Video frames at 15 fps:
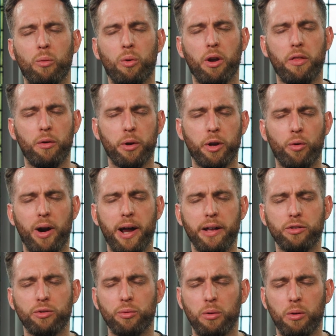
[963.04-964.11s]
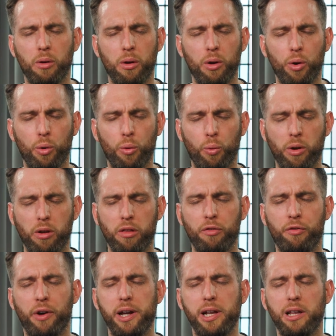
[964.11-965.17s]
What are the regrets? What are the
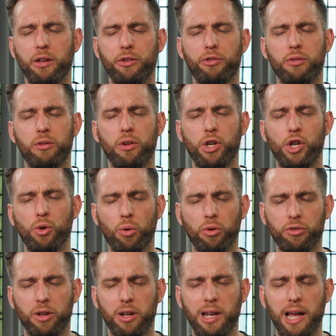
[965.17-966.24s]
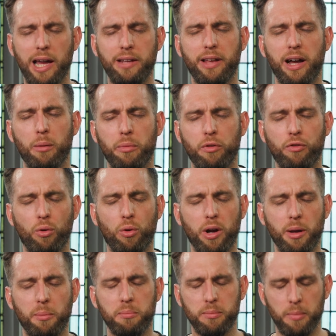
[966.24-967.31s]
failures that you want to lay down before
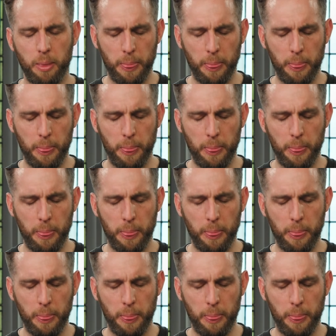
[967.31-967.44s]
him?